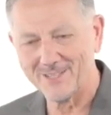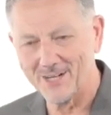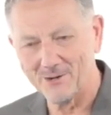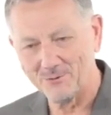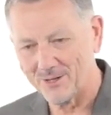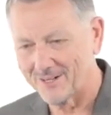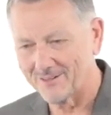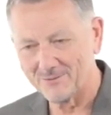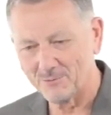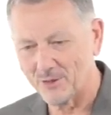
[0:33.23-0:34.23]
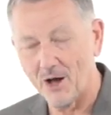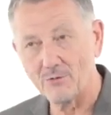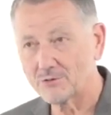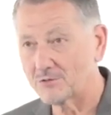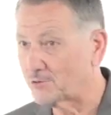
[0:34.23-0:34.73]
you know, with
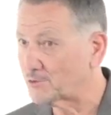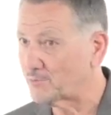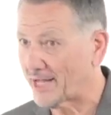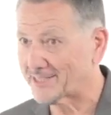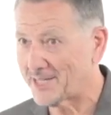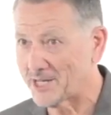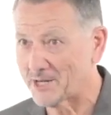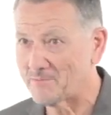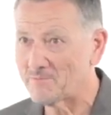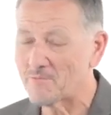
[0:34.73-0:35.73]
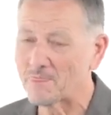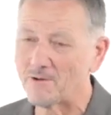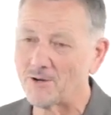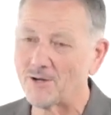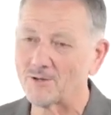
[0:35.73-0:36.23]
all due respect to him,
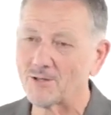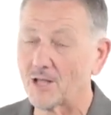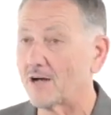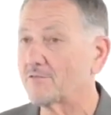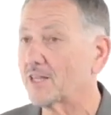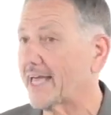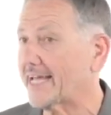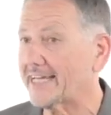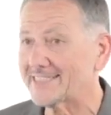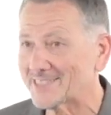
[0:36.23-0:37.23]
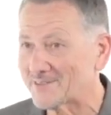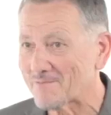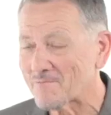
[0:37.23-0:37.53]
love the ladies.